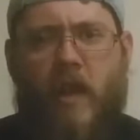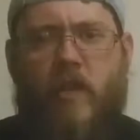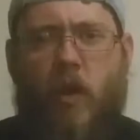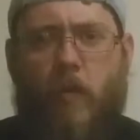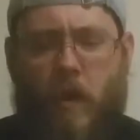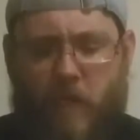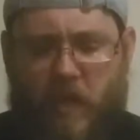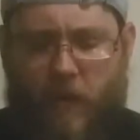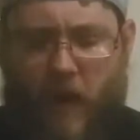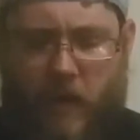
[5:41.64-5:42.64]
Let's open up
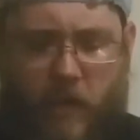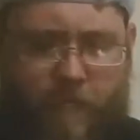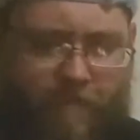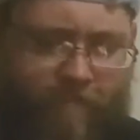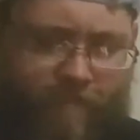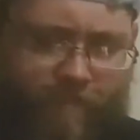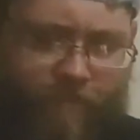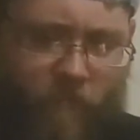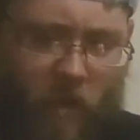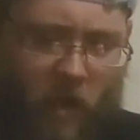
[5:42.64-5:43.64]
these packs.
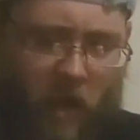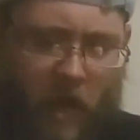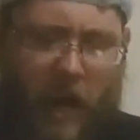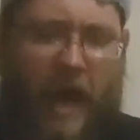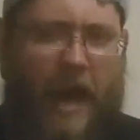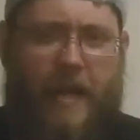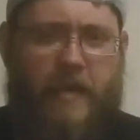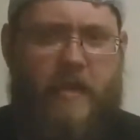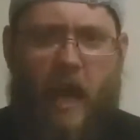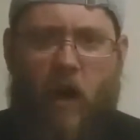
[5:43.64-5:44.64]
I
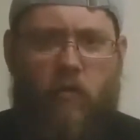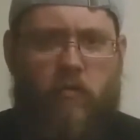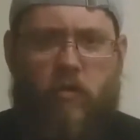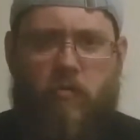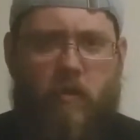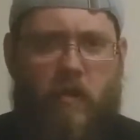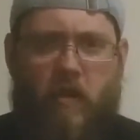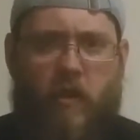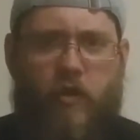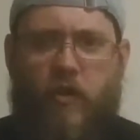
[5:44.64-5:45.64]
doubt
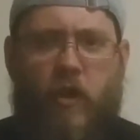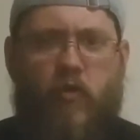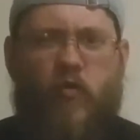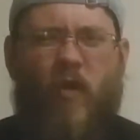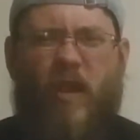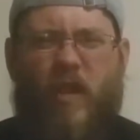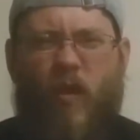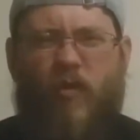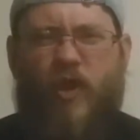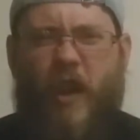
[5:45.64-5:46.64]
there's there's really
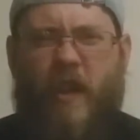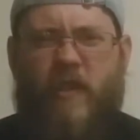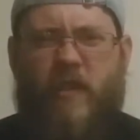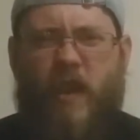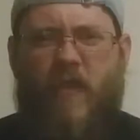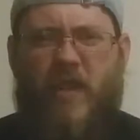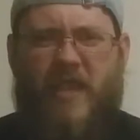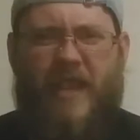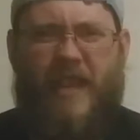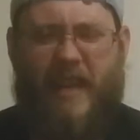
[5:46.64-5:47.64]
no chance of us
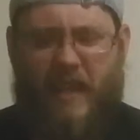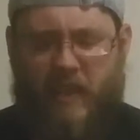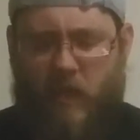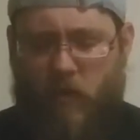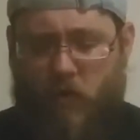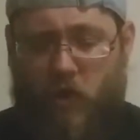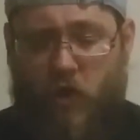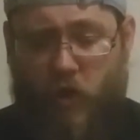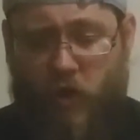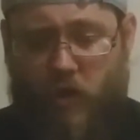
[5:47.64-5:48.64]
getting anything
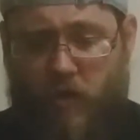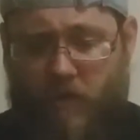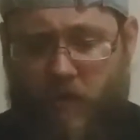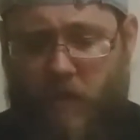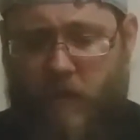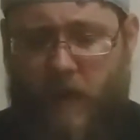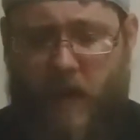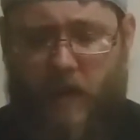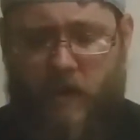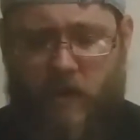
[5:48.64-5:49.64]
good from these
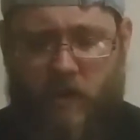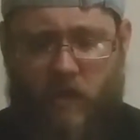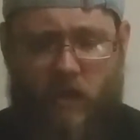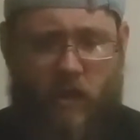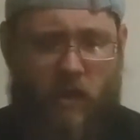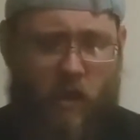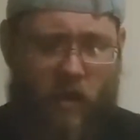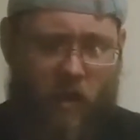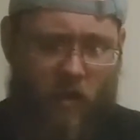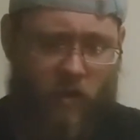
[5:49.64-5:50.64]
packs.
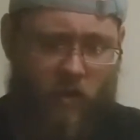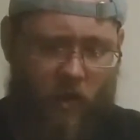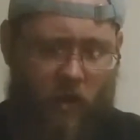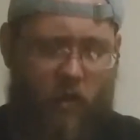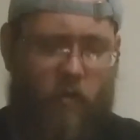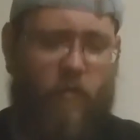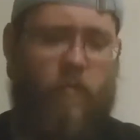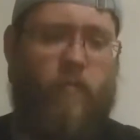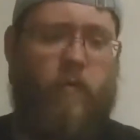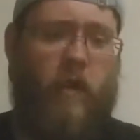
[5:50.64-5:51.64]
So
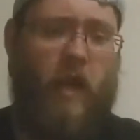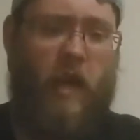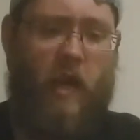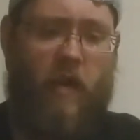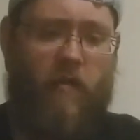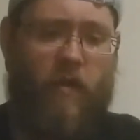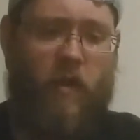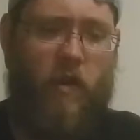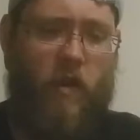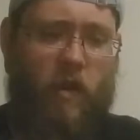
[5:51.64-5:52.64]
we have
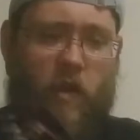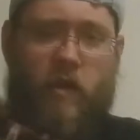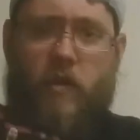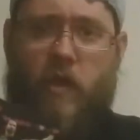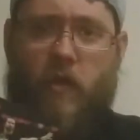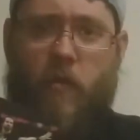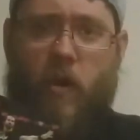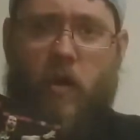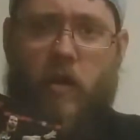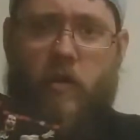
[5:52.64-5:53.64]
Seth
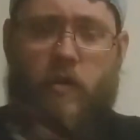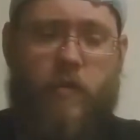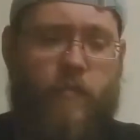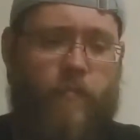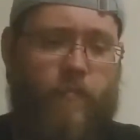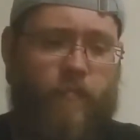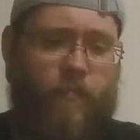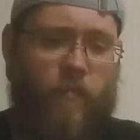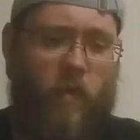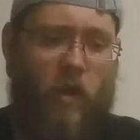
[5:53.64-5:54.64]
Rollins,
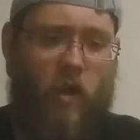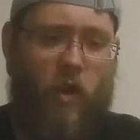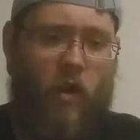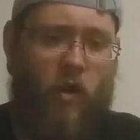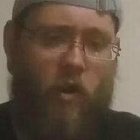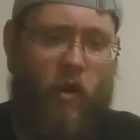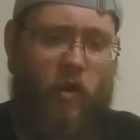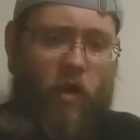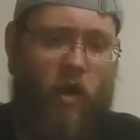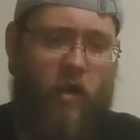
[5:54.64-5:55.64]

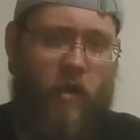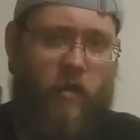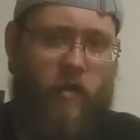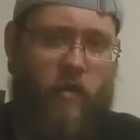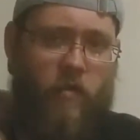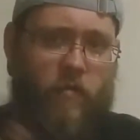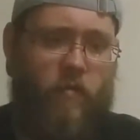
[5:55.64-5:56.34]
Kurt Hawkins,